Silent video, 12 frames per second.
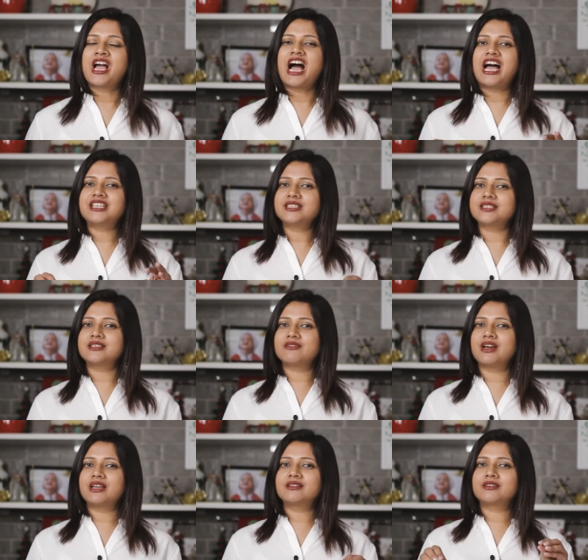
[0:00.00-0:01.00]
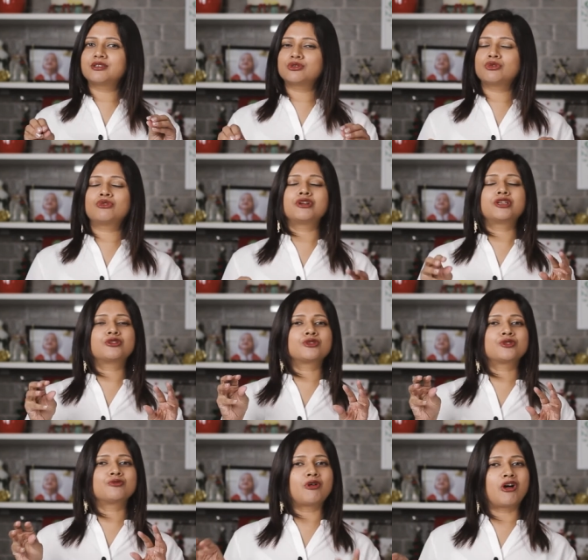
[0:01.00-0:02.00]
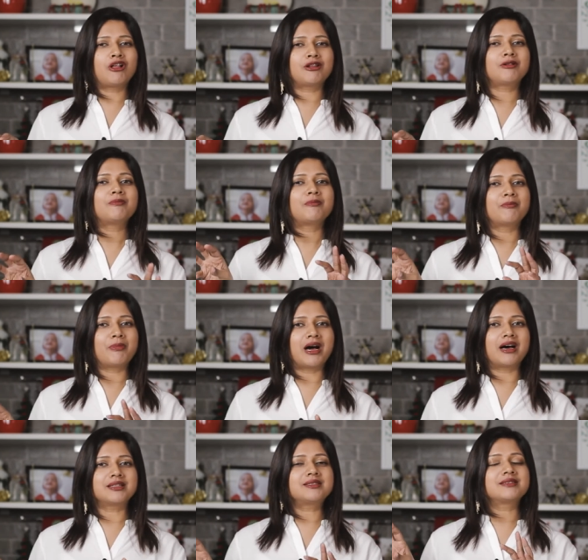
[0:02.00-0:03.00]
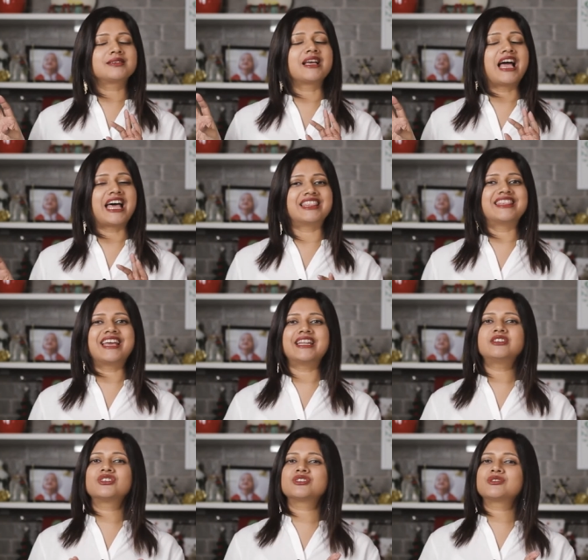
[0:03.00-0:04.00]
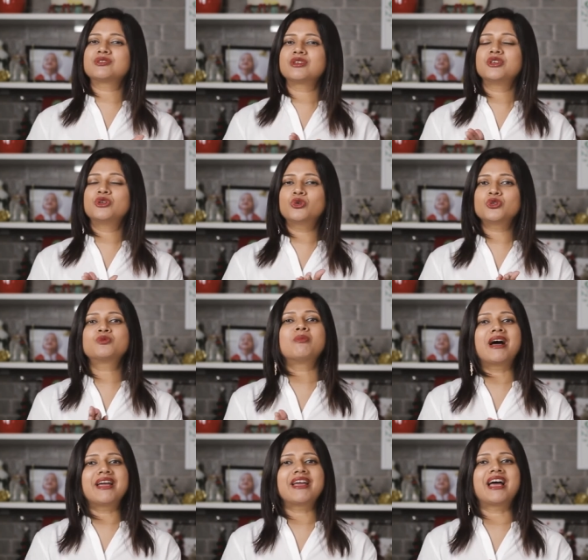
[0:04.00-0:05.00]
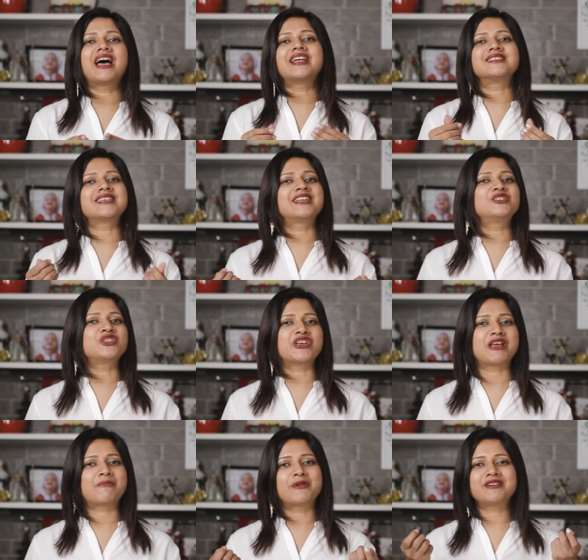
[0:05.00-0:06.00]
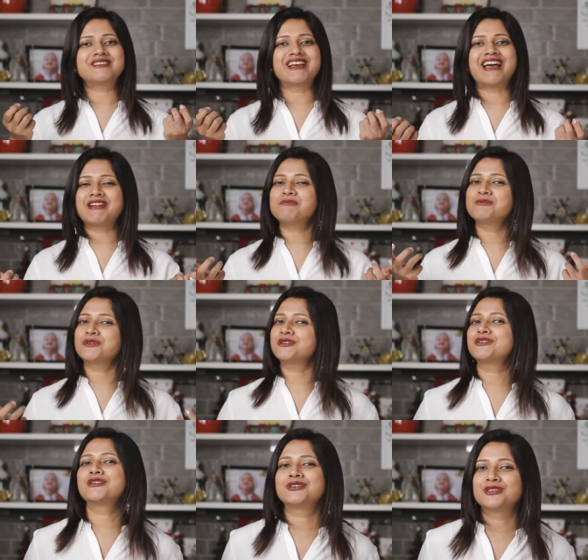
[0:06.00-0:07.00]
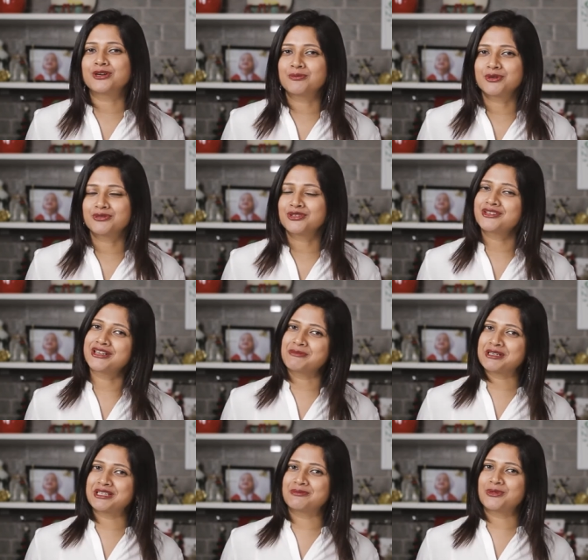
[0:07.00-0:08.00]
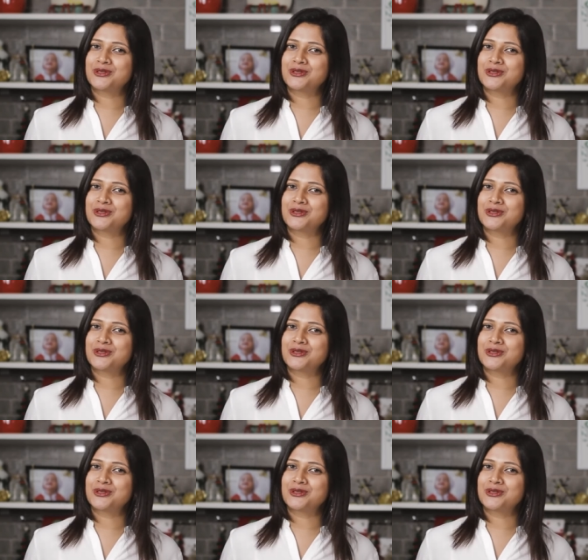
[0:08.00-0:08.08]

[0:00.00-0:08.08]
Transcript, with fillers: I just divide the dough into small parts and then just use my hands and shape it and put it on top of the ramekin